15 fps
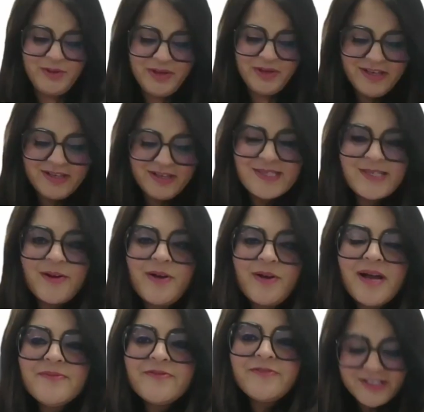you. So
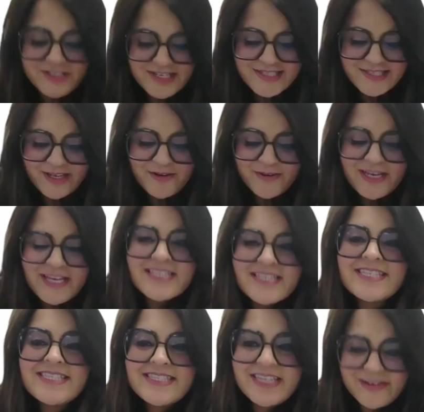Francesco,
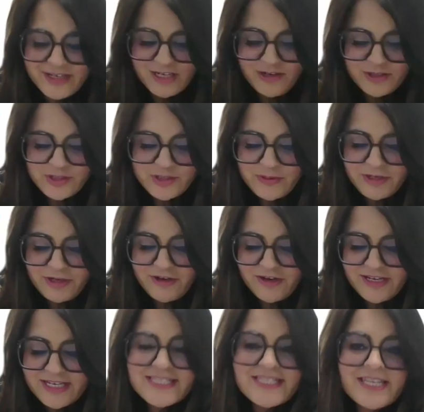he's a serial
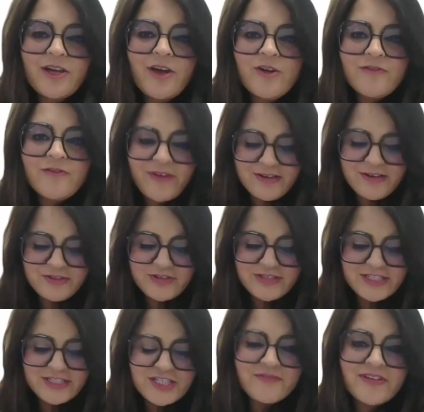entrepreneur. He's the co-founder
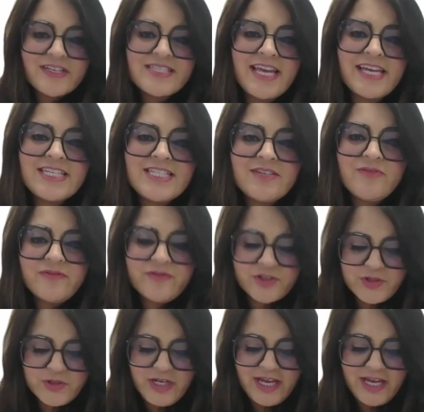and the chief executive of
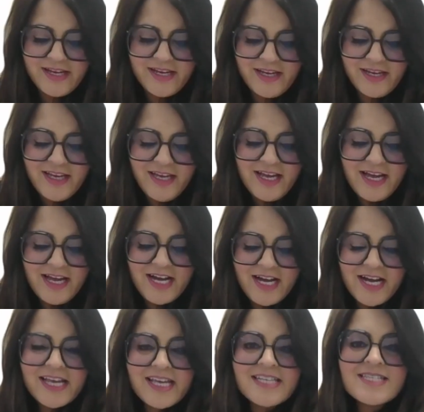TrueLayer.
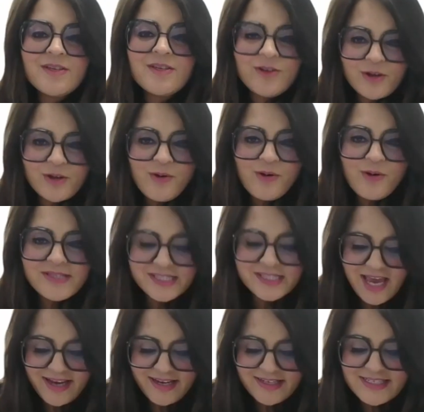He's a unicorn
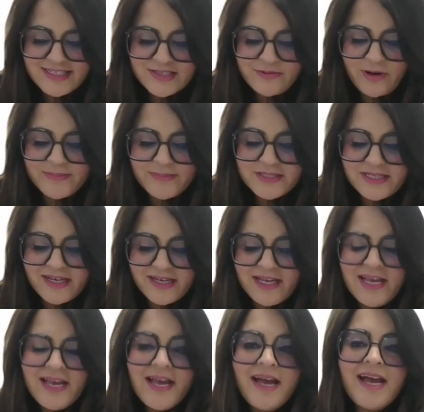tech disruptor,
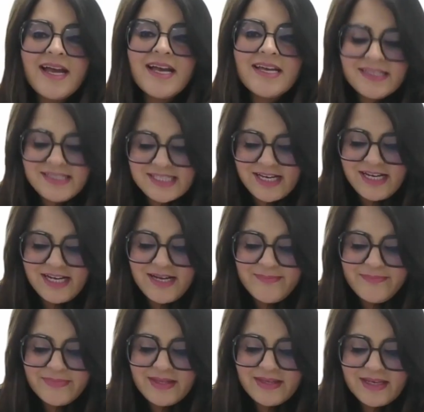and
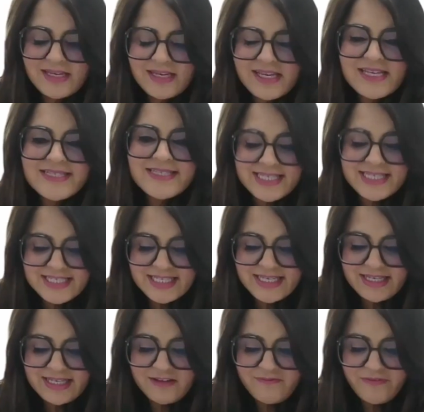he's
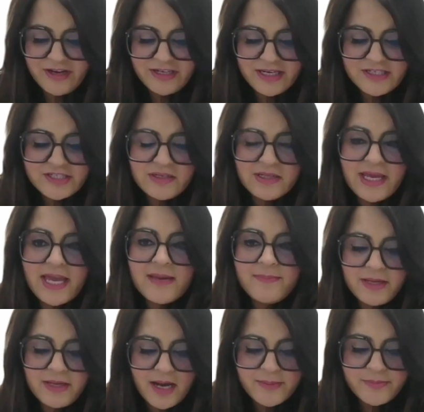leading the financial
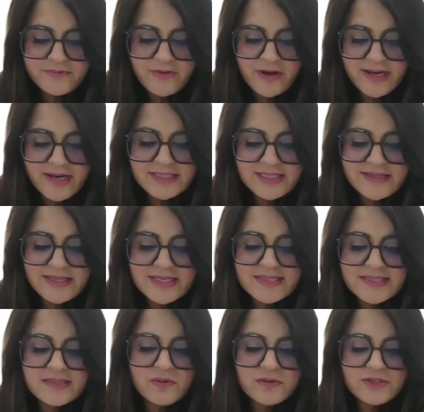API provider
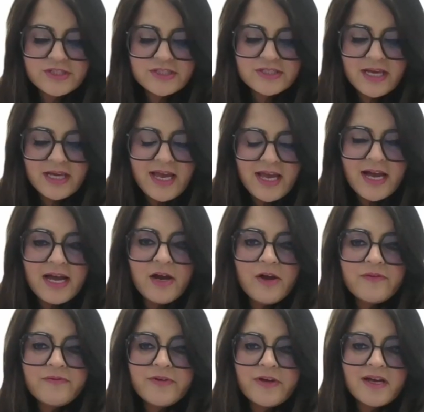that's launched
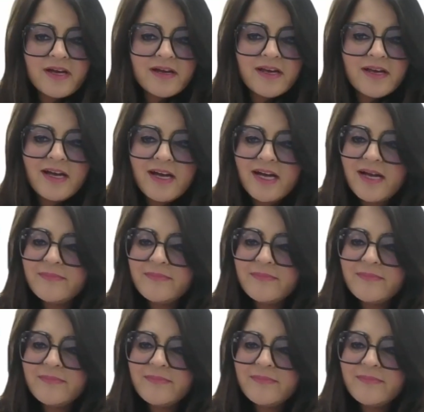over